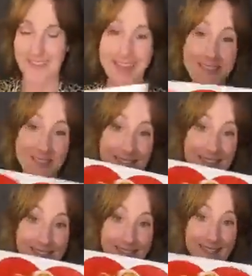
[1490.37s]
Now that's a
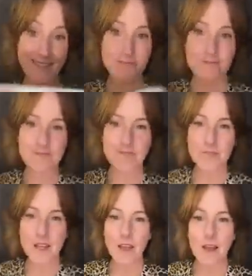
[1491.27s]
Valentine.
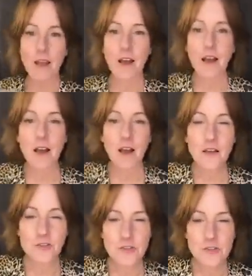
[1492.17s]

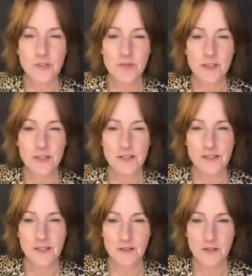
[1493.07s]
You should really
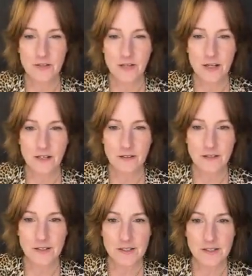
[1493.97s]
consider creating a
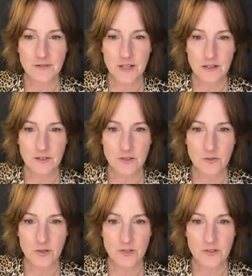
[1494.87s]
list of character
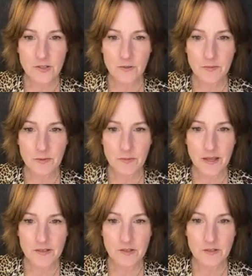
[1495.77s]
quotes so that when
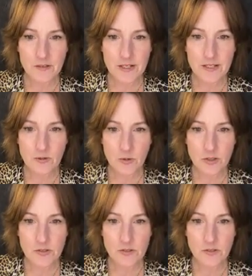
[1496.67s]
people ask you to write down
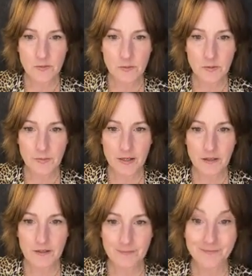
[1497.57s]
quotes, you'll be
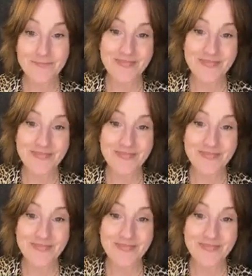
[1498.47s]
prepared.